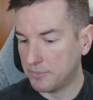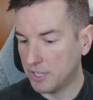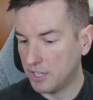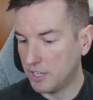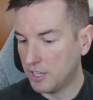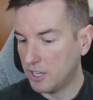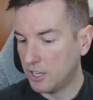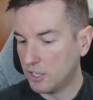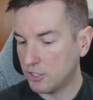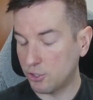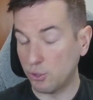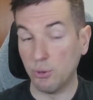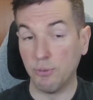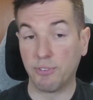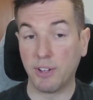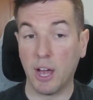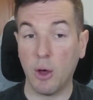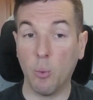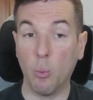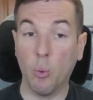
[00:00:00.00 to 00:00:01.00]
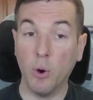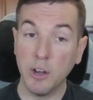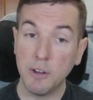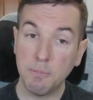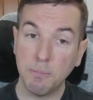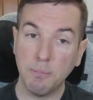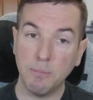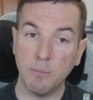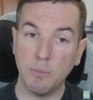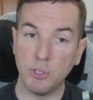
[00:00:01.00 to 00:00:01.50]
So you've got
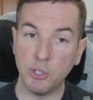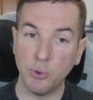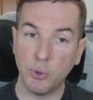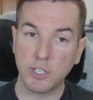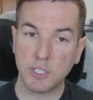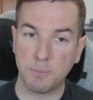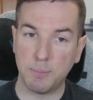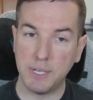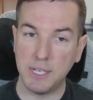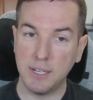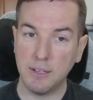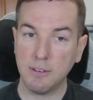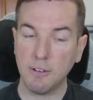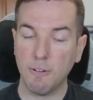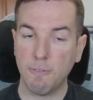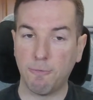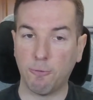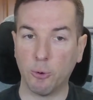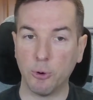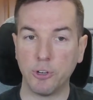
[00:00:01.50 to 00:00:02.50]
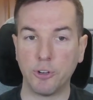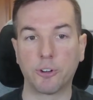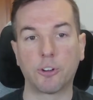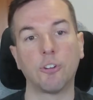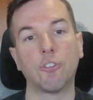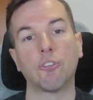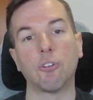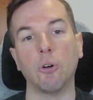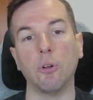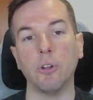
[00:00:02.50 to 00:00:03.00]
one USB for your
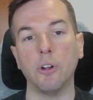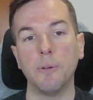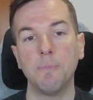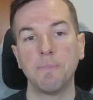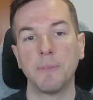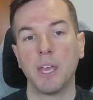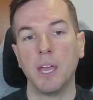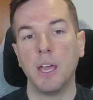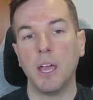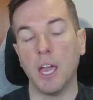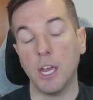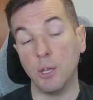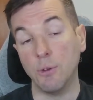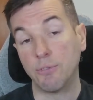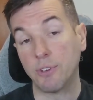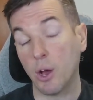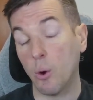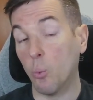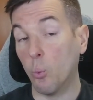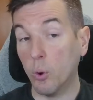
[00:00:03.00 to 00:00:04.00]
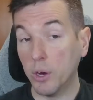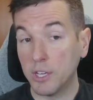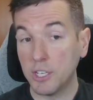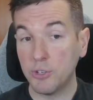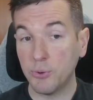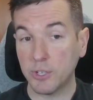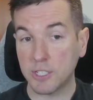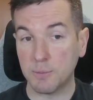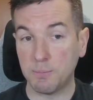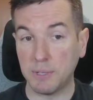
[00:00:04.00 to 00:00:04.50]
controller, and you've got one
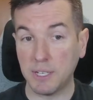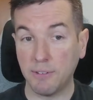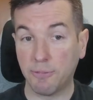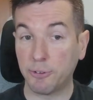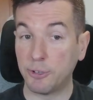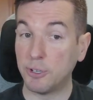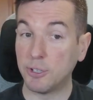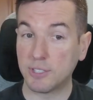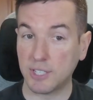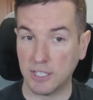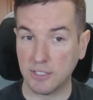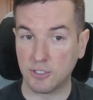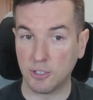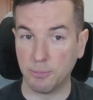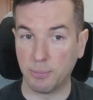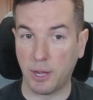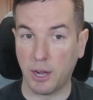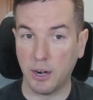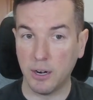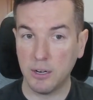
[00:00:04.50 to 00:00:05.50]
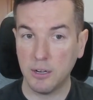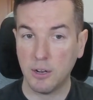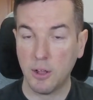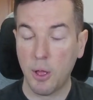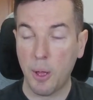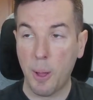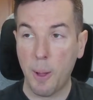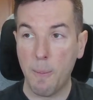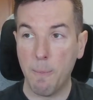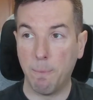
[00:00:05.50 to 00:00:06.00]
USB for your sensor bar.
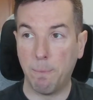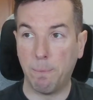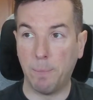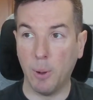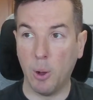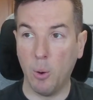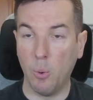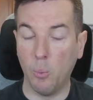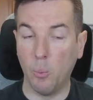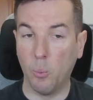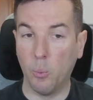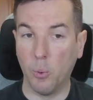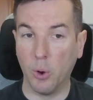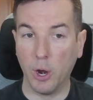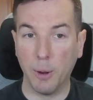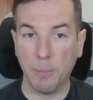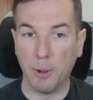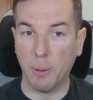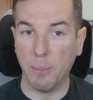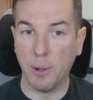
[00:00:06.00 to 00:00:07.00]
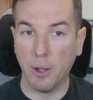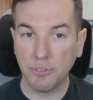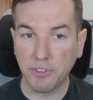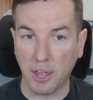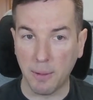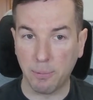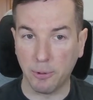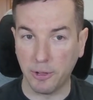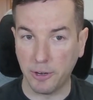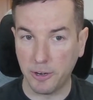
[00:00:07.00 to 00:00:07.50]
But what about
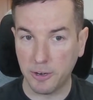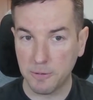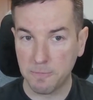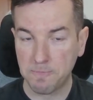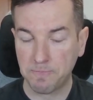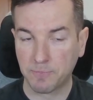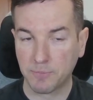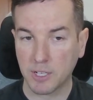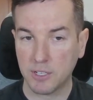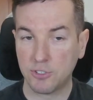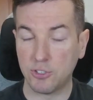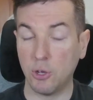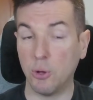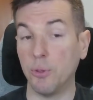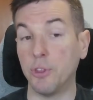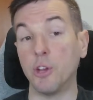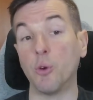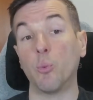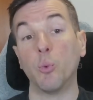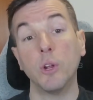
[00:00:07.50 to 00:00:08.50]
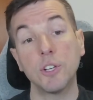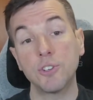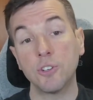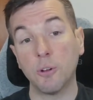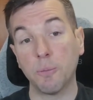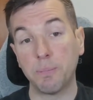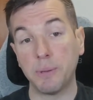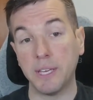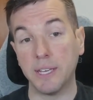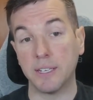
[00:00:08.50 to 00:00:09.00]
multiplayer? So the original
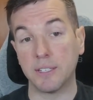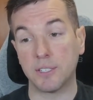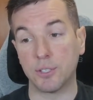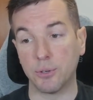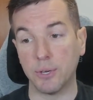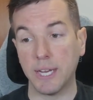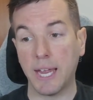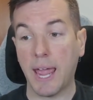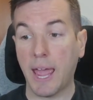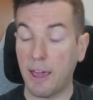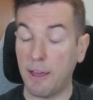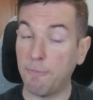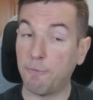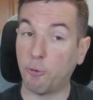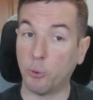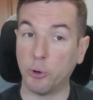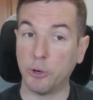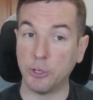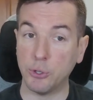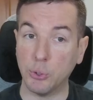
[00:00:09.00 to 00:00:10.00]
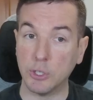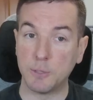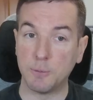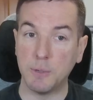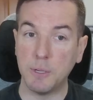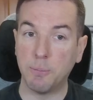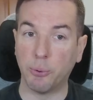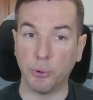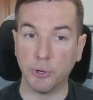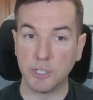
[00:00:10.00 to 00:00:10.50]
PS3 had 4 USB
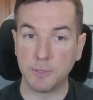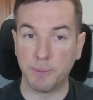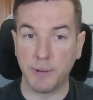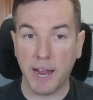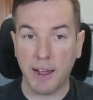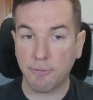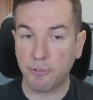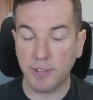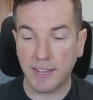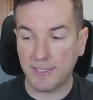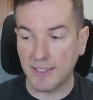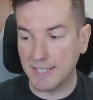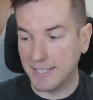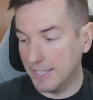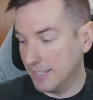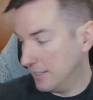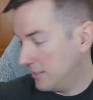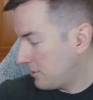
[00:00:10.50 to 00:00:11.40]
ports, but after that they didn't.